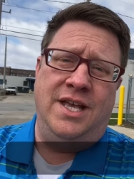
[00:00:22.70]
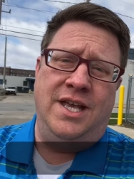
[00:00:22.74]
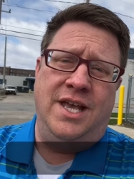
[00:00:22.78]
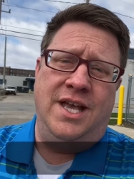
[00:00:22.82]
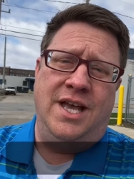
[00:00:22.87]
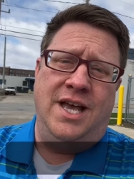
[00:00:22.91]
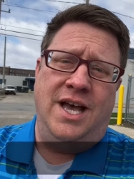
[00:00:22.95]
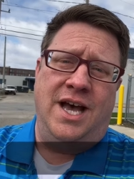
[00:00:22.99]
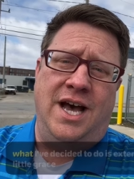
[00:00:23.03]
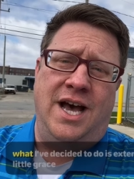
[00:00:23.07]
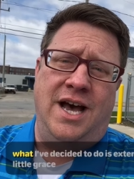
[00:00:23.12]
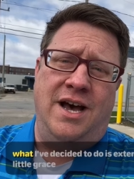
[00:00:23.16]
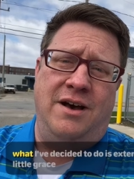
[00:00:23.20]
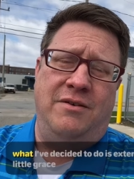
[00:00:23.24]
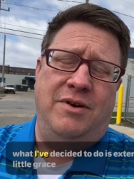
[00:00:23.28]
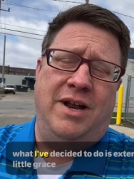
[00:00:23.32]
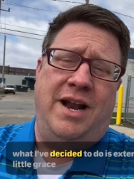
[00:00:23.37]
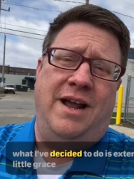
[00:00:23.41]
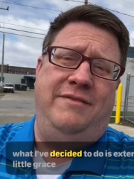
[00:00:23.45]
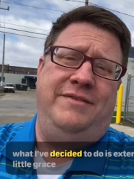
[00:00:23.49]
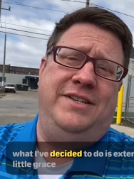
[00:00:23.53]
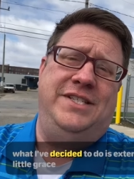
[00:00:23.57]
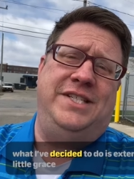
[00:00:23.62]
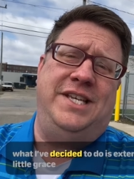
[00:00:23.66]
Uh, what
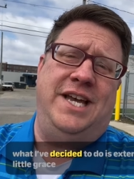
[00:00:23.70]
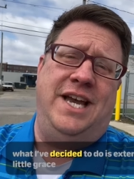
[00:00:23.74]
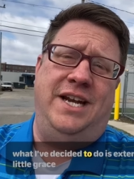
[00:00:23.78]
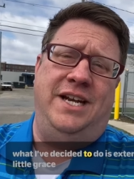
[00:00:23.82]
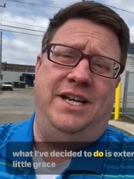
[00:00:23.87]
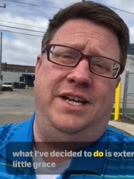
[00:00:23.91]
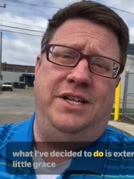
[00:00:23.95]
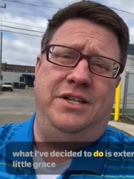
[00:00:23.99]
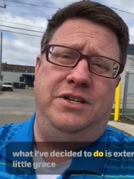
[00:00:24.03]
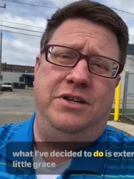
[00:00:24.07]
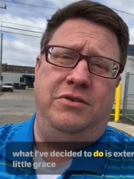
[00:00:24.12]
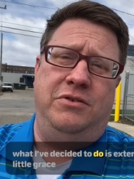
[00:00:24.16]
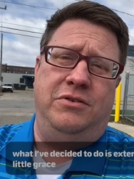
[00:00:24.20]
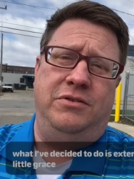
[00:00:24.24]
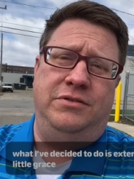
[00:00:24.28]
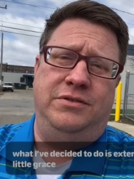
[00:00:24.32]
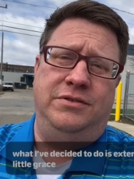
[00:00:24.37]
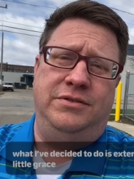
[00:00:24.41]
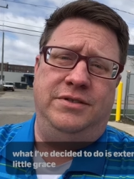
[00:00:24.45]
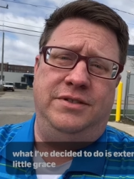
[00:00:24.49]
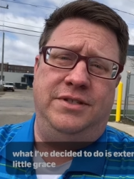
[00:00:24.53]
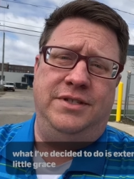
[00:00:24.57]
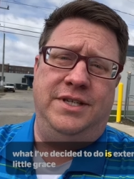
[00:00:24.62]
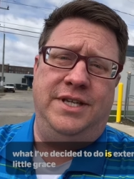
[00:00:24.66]
I've decided to do
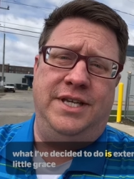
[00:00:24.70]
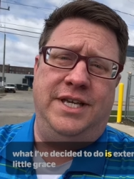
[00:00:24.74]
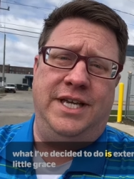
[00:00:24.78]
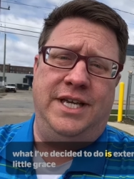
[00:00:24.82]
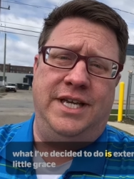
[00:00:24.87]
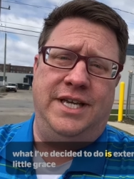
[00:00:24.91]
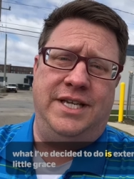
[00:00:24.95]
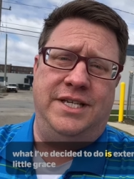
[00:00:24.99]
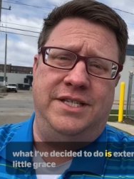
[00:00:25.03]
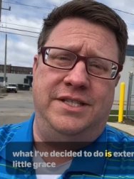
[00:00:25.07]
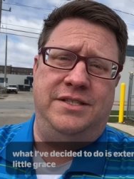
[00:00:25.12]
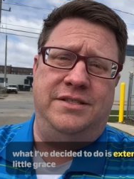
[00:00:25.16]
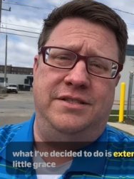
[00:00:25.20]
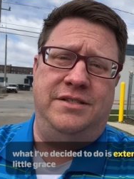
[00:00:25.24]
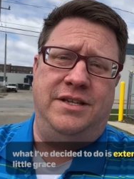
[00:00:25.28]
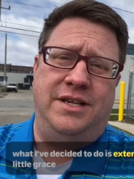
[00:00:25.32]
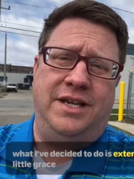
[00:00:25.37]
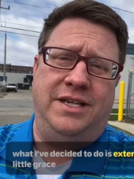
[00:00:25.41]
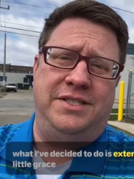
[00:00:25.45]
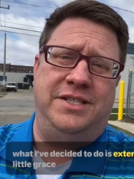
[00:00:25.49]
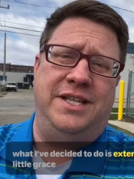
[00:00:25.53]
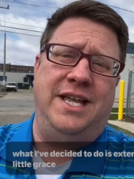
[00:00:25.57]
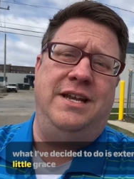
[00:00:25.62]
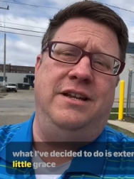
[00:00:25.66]
is
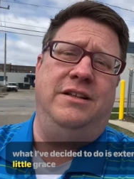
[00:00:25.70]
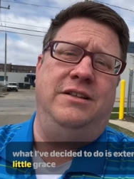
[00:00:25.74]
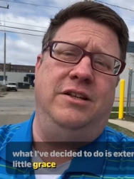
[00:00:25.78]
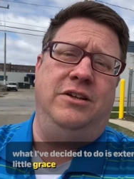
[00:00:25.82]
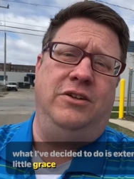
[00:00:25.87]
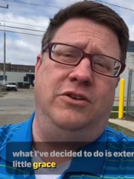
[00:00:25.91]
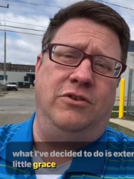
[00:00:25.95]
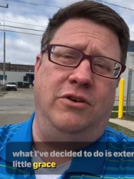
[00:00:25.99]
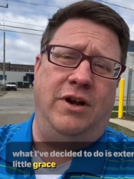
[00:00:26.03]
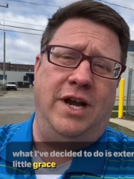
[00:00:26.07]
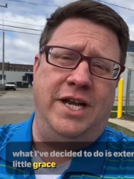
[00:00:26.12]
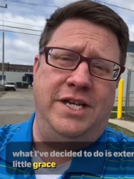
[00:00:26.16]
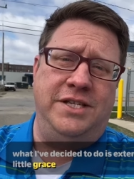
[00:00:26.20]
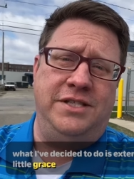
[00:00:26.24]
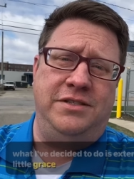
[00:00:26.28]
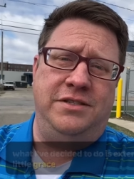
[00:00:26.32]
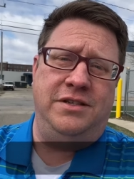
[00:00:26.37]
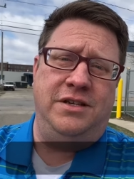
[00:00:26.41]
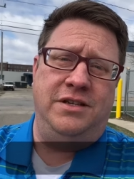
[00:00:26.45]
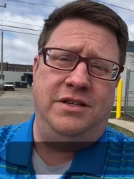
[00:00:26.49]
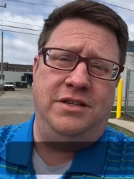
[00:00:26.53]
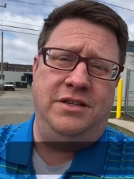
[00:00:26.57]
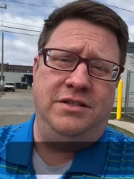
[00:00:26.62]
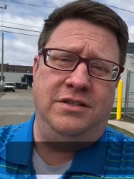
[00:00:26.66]
extend a little grace
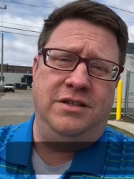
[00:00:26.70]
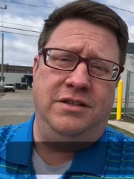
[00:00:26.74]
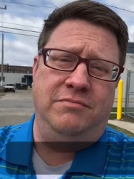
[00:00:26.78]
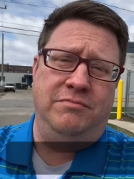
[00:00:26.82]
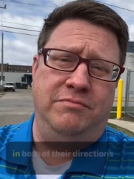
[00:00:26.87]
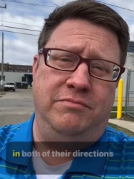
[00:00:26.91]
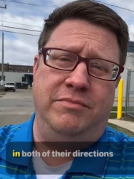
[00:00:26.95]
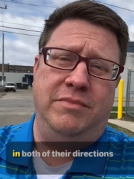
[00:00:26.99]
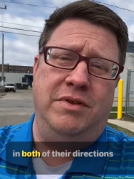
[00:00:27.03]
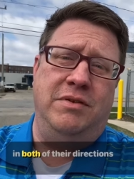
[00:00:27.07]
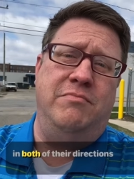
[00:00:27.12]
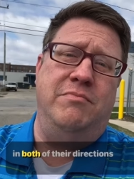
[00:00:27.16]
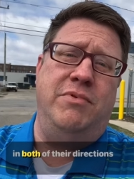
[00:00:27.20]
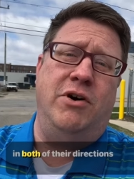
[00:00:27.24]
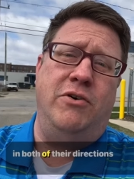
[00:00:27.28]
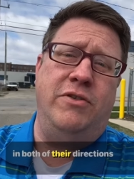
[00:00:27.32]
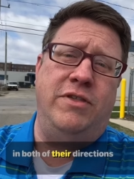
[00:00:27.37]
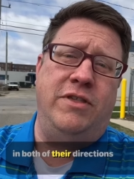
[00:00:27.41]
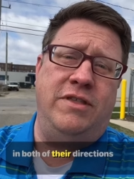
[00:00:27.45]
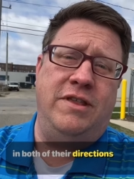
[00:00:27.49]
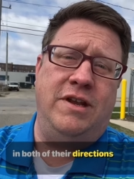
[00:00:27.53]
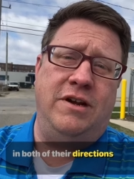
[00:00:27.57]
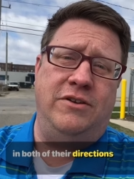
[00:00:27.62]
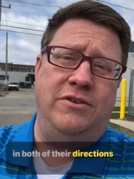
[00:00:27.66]
in both
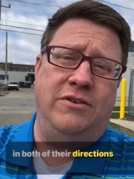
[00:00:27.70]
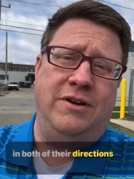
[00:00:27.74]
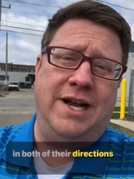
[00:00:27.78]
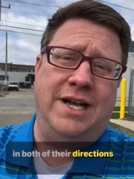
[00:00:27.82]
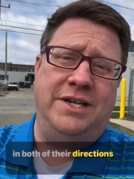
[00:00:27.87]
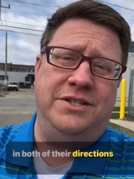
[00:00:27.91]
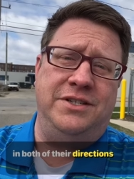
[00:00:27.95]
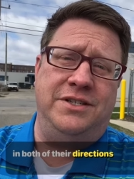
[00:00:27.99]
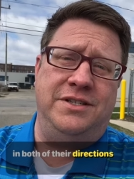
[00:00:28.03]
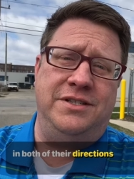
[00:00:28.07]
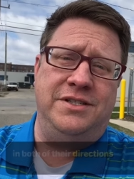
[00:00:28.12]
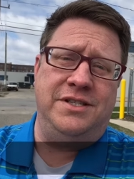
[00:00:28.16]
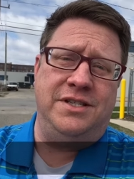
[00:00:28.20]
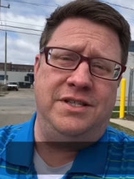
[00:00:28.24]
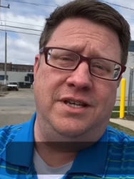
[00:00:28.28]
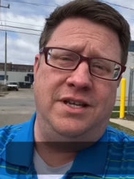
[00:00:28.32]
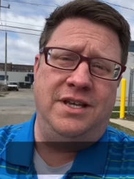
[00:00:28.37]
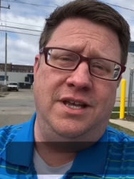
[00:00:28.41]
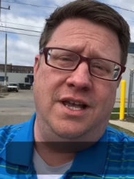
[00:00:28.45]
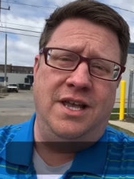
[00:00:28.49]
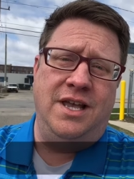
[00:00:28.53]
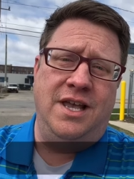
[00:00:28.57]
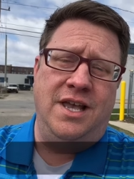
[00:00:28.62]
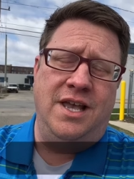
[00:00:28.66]
of their directions.
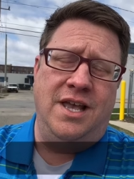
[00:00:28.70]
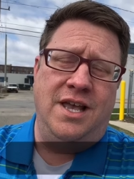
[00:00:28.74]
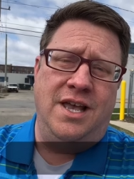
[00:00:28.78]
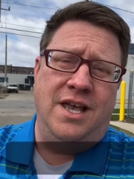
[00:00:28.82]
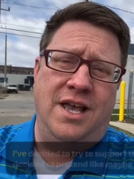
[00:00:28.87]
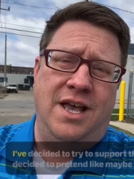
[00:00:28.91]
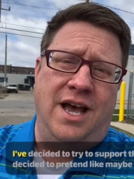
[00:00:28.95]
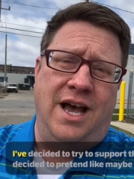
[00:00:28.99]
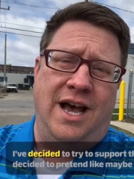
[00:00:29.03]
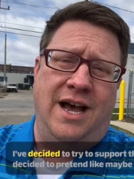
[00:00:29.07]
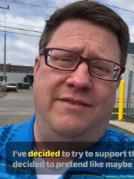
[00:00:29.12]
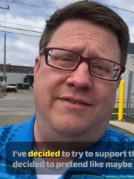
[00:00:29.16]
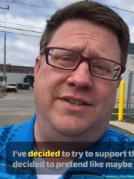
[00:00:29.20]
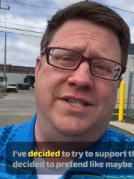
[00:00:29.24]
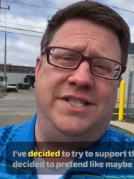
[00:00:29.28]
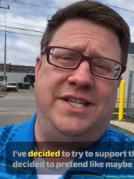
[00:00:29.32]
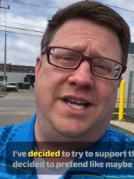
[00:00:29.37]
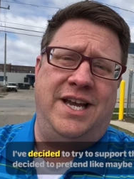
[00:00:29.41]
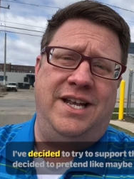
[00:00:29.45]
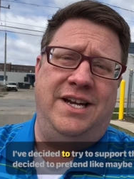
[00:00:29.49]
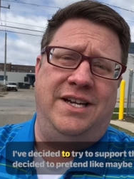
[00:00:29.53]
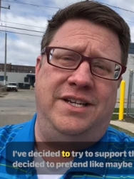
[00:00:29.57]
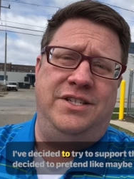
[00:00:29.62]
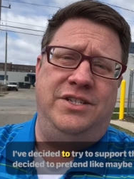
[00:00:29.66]
I've
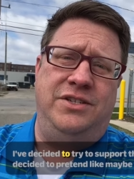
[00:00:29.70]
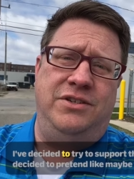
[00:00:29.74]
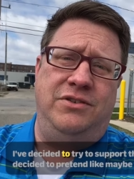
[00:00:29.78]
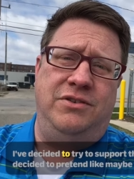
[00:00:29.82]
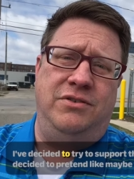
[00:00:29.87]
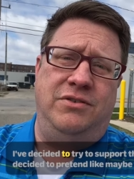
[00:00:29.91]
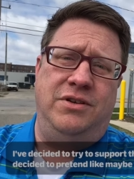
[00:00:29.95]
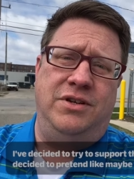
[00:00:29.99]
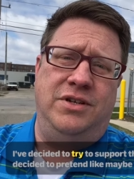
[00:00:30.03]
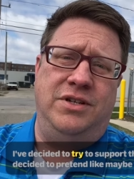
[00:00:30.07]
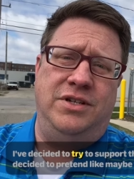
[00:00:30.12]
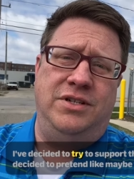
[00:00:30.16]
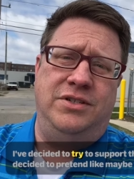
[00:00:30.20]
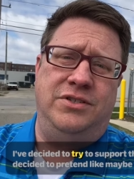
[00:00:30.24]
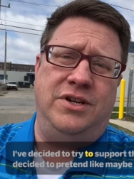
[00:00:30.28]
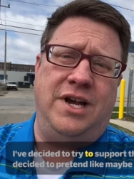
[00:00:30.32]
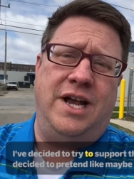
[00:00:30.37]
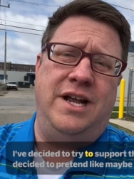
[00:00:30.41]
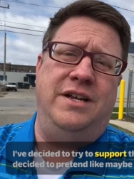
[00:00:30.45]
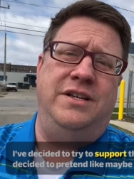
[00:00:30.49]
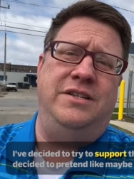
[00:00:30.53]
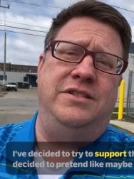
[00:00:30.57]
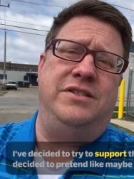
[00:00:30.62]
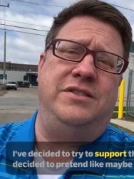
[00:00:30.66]
decided to try
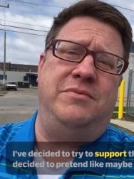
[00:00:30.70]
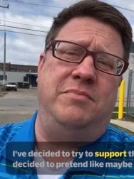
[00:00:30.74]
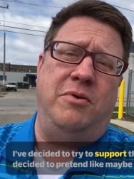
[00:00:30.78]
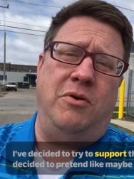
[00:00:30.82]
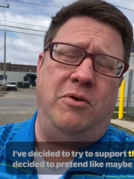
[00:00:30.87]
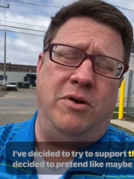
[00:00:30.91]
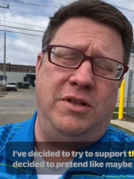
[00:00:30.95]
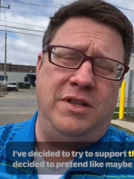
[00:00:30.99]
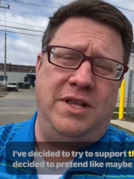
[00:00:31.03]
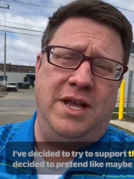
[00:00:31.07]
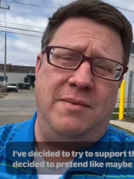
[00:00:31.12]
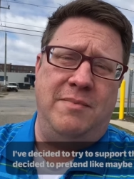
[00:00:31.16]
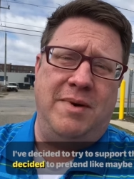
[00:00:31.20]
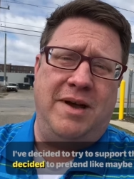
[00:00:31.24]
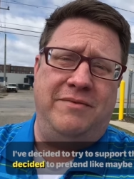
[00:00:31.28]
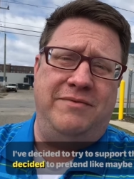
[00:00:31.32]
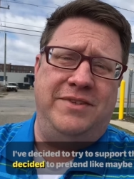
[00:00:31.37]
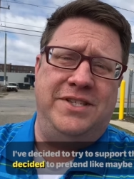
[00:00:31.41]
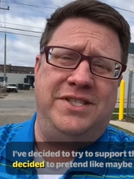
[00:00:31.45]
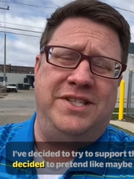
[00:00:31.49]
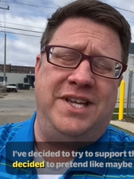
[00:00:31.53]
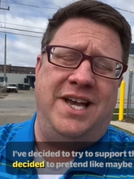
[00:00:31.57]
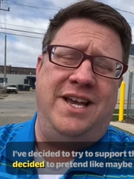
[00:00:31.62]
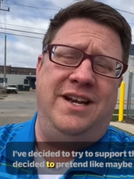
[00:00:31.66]
to support them. I've
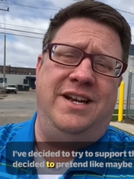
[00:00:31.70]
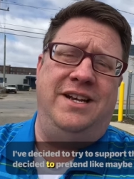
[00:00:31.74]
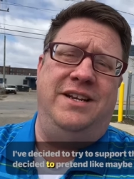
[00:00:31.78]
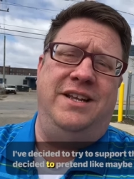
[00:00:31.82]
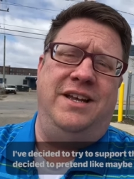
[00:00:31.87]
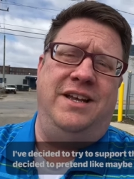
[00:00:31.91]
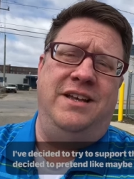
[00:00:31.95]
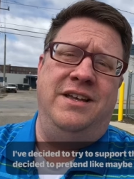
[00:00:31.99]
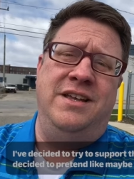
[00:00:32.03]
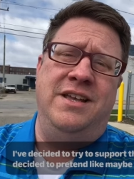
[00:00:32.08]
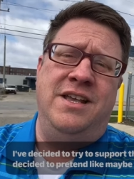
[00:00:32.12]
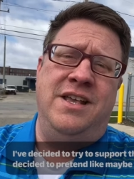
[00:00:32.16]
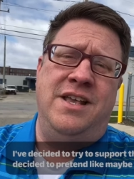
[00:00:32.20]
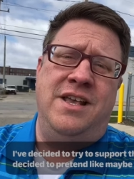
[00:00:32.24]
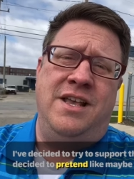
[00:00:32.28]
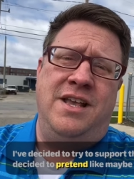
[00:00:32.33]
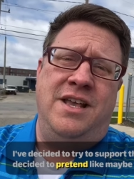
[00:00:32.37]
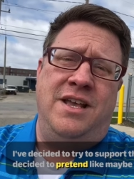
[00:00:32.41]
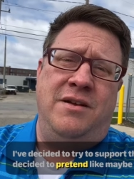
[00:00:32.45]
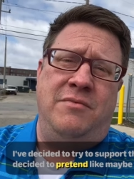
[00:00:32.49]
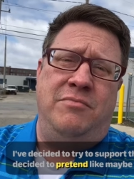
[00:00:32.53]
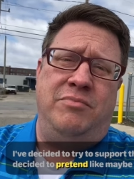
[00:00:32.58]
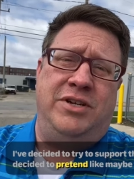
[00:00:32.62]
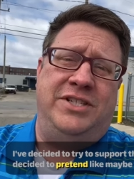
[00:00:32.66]
decided to
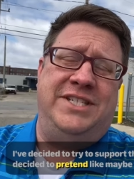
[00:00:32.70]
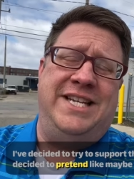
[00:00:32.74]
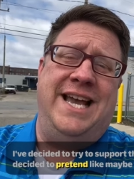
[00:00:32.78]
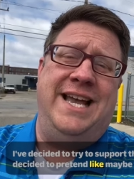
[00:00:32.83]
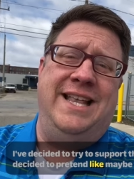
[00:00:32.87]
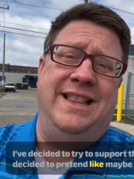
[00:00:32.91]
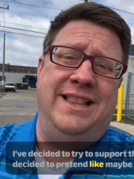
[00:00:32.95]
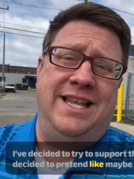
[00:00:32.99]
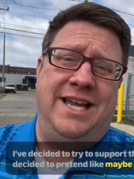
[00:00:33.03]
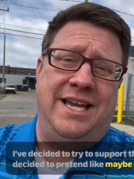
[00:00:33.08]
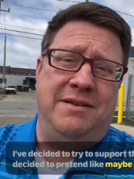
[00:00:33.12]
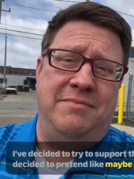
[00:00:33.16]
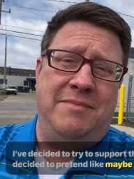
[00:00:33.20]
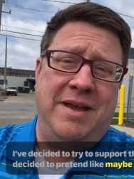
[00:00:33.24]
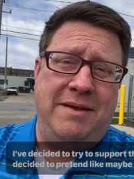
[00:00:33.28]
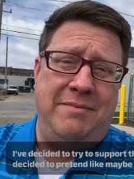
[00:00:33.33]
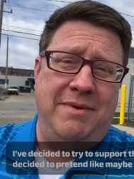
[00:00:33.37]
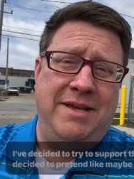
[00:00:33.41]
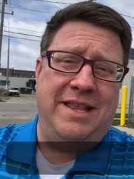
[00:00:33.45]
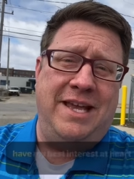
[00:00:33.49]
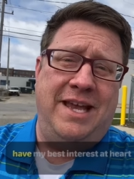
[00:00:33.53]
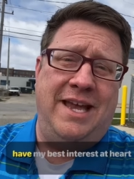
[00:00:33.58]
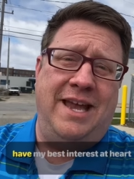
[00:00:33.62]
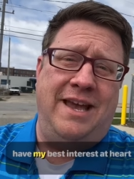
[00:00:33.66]
pretend like maybe
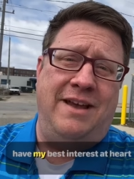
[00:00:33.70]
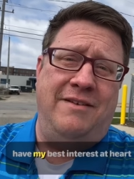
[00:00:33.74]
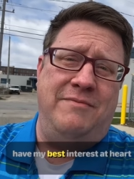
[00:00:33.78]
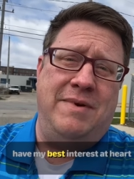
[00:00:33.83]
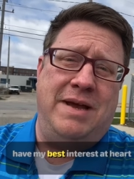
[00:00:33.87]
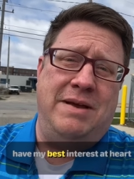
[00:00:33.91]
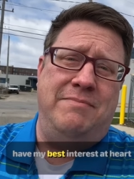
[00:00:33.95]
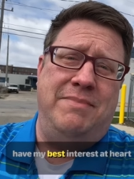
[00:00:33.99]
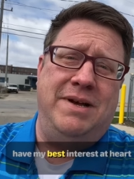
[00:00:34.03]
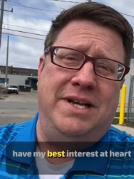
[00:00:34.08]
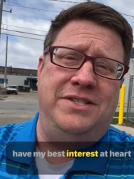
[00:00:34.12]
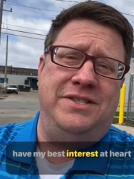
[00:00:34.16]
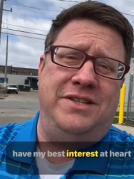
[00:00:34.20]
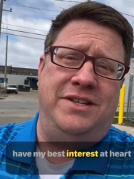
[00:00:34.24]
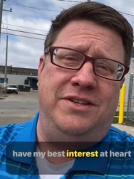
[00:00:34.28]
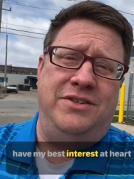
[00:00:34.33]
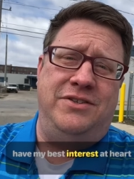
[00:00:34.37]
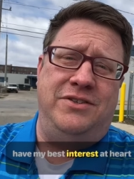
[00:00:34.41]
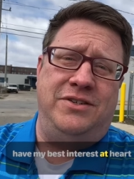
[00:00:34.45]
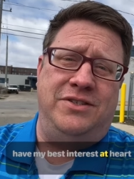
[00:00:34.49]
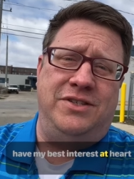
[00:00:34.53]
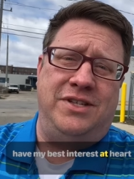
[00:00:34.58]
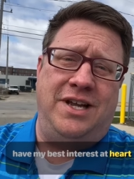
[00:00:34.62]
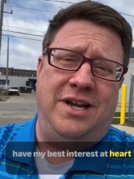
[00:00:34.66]
they have my best
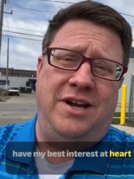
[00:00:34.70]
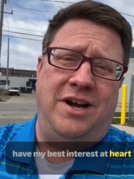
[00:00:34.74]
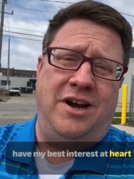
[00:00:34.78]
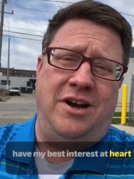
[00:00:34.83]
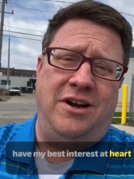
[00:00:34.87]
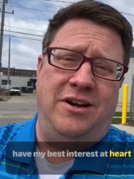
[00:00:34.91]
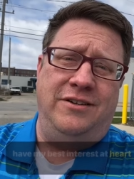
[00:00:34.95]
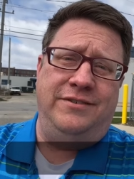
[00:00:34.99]
interest at heart.